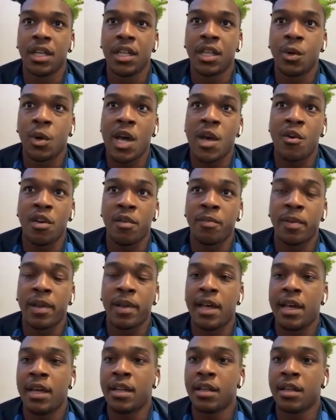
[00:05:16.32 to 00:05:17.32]
the way we've
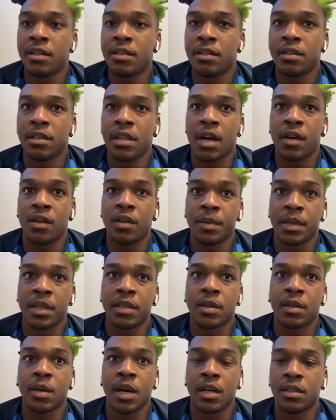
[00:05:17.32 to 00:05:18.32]
played and how we've
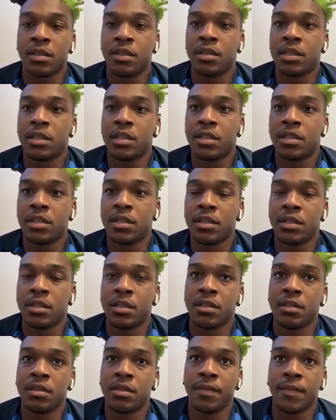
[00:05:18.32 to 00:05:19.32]
been quite
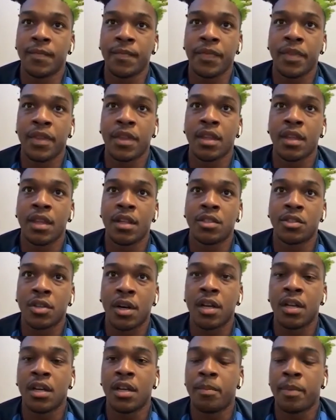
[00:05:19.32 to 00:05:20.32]
consistent and
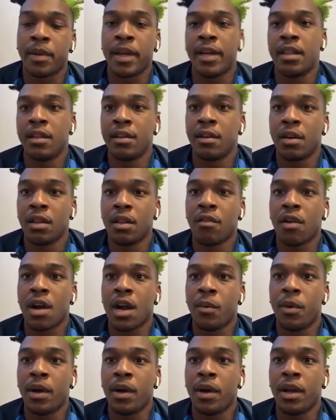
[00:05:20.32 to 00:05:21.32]
trying to play the, the
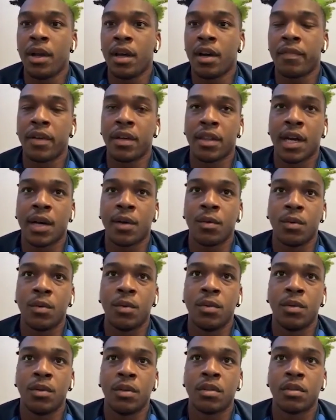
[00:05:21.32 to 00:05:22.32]
right way, I think that
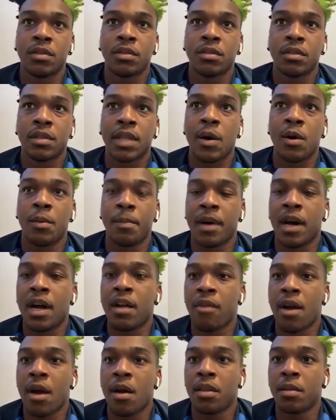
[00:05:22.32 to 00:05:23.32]
will that will
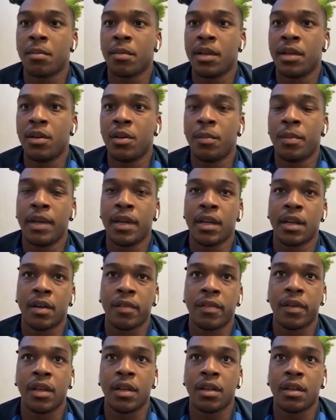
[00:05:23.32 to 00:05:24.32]
might rattle them a little bit.
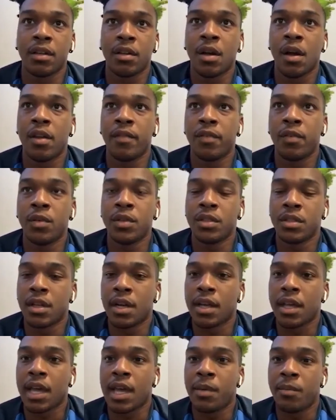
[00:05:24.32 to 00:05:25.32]
And I think going forward
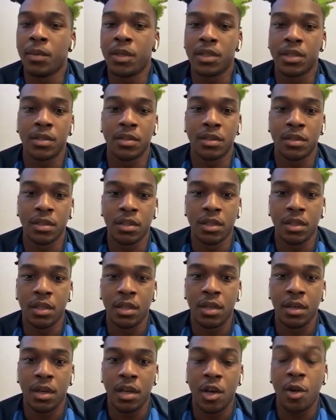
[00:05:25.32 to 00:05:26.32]
to that game, we should
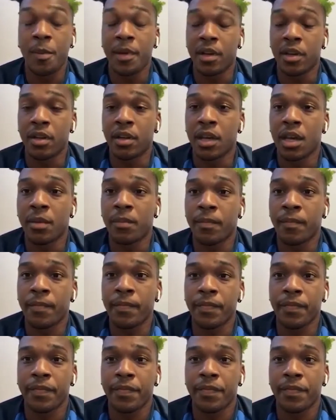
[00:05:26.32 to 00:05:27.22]
it'll be a good game.